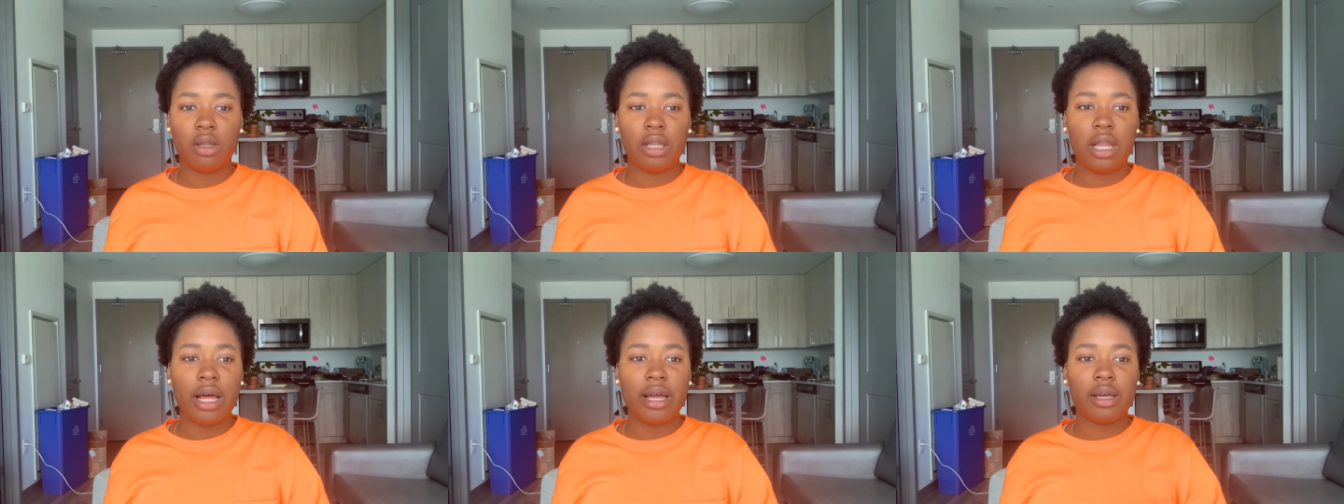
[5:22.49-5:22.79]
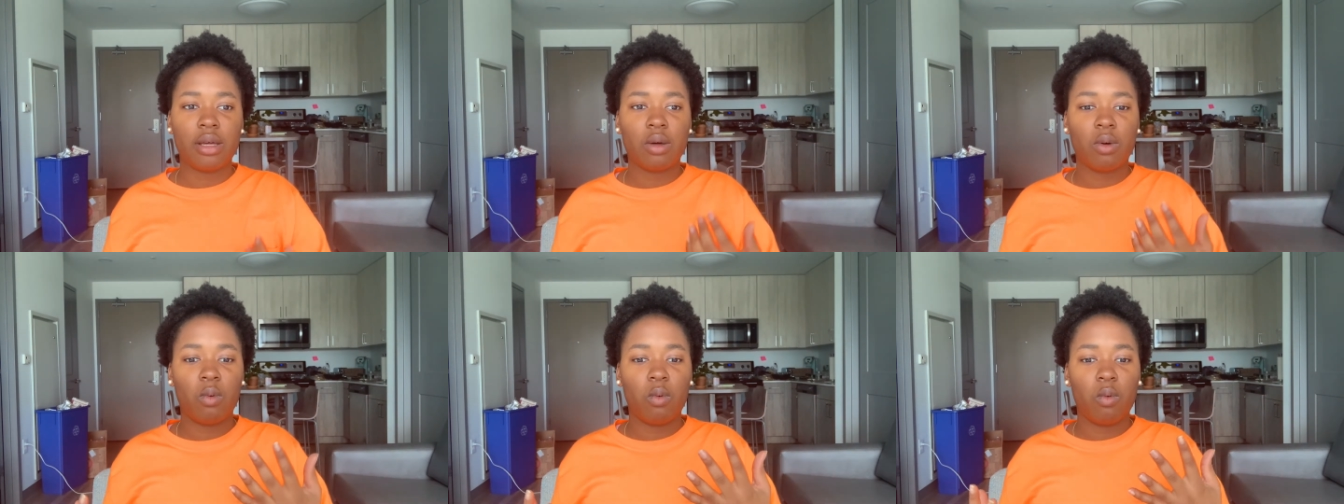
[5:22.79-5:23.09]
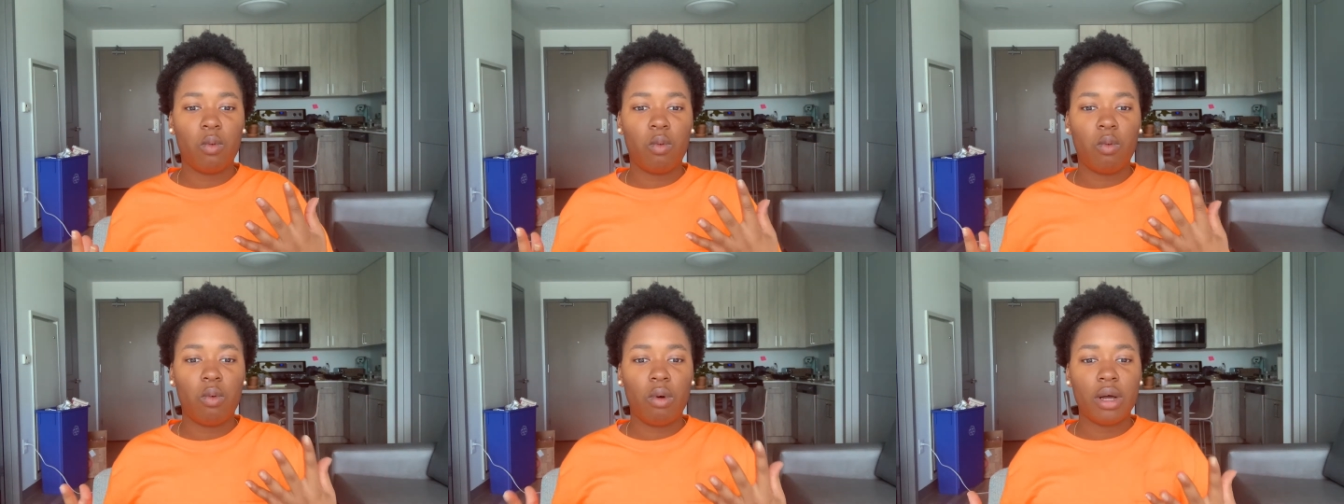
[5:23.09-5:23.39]
Like,
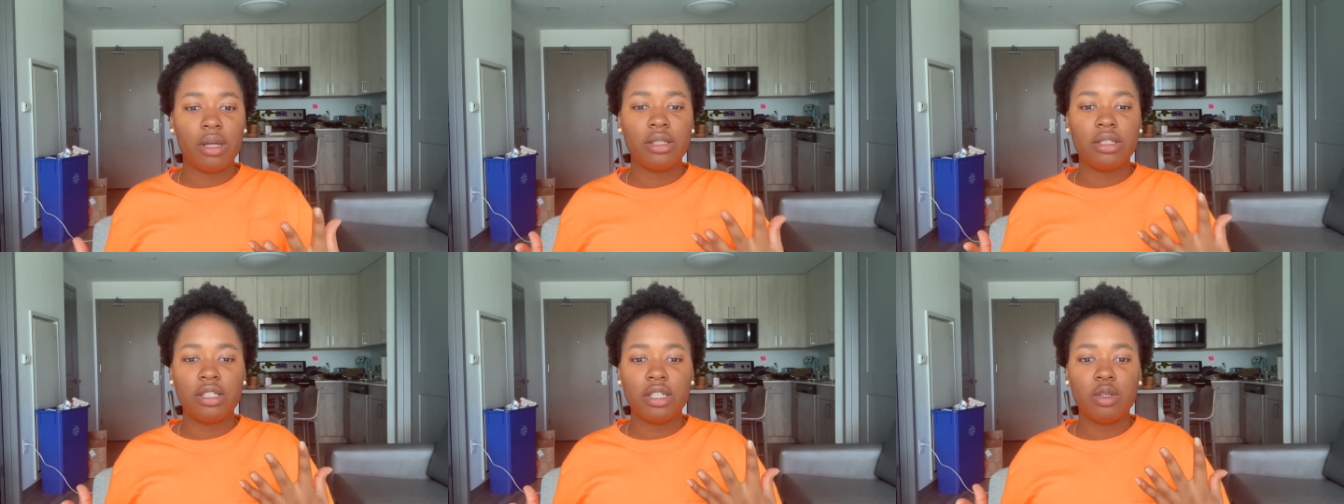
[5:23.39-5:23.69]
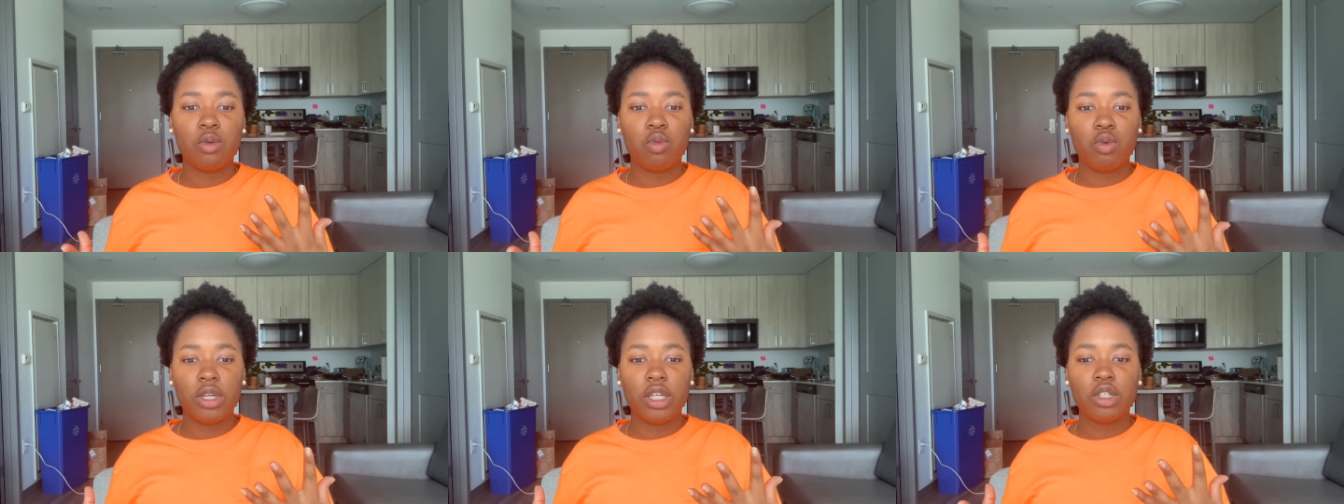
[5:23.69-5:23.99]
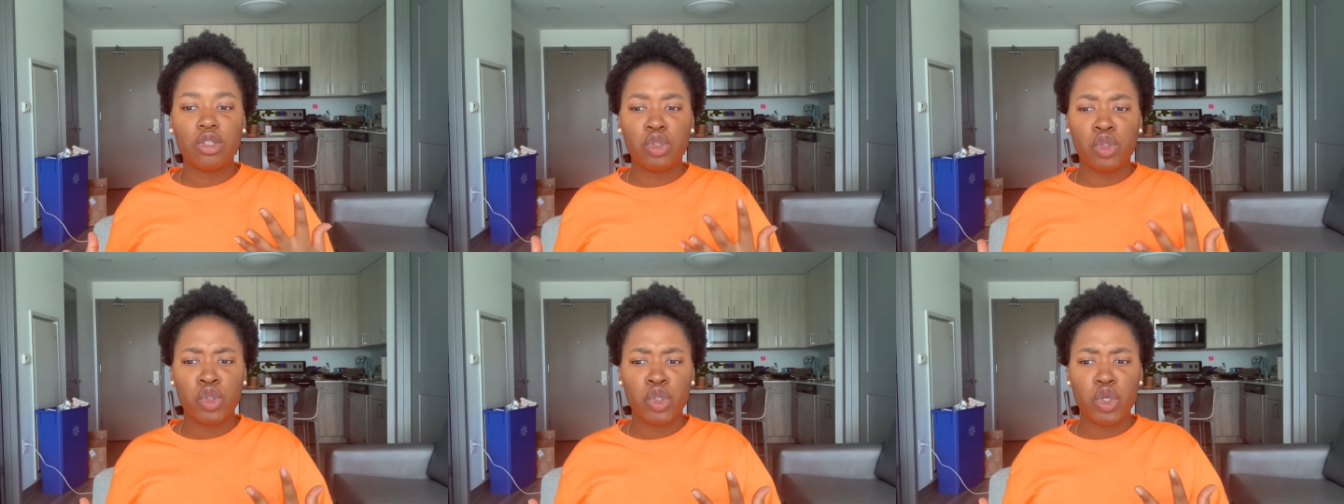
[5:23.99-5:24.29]
what did
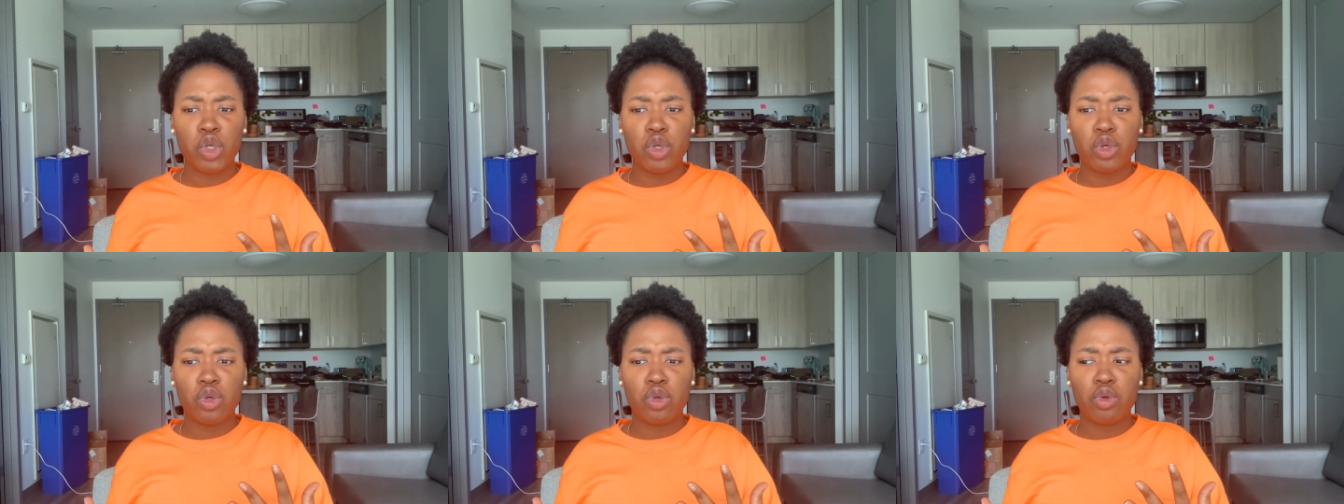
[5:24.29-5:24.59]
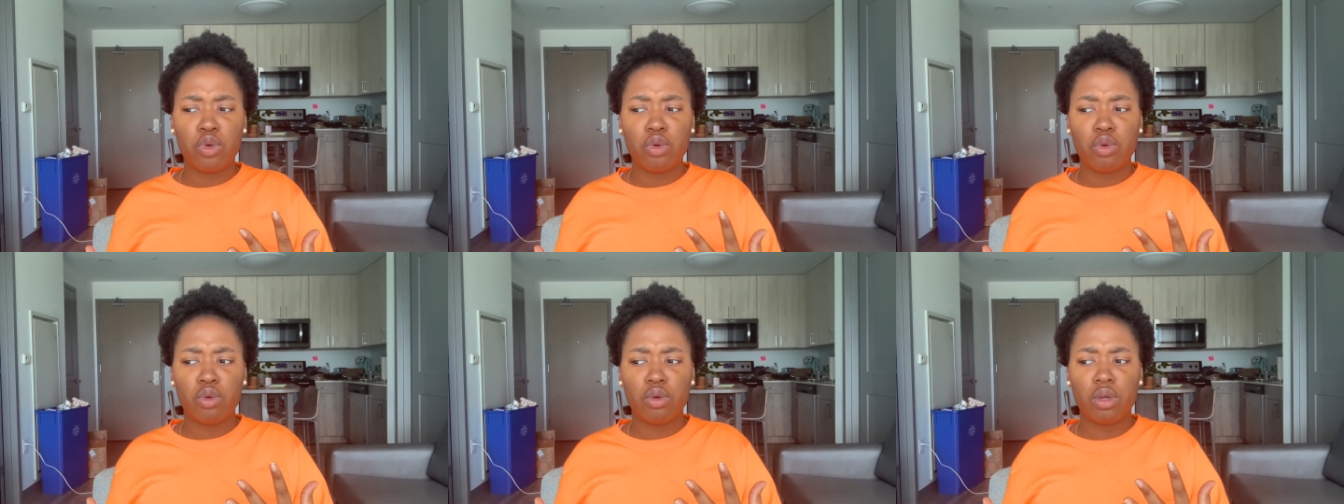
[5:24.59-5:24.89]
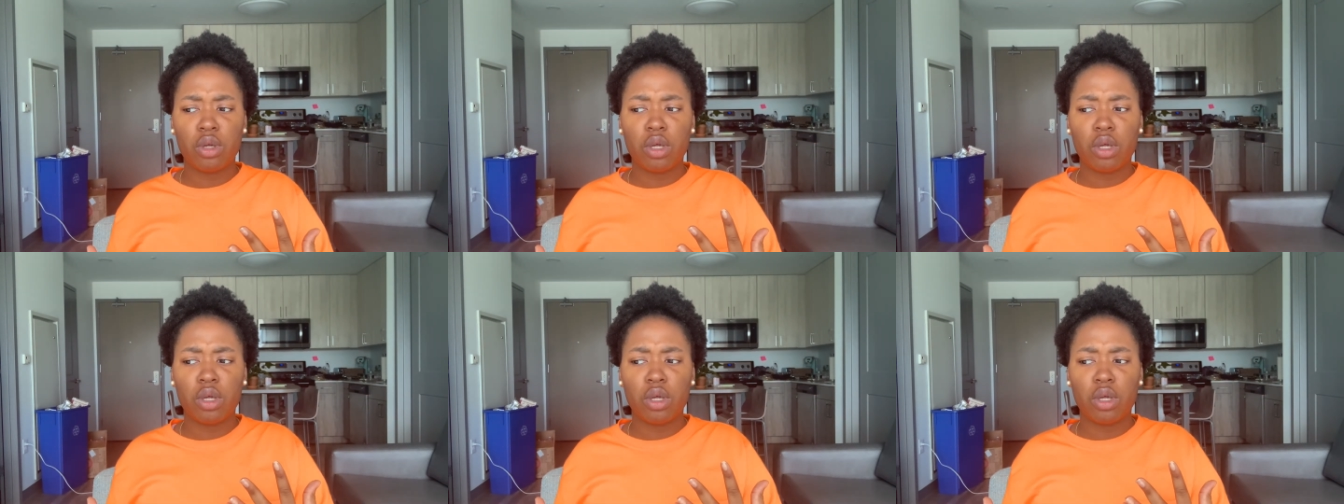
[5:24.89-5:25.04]
we do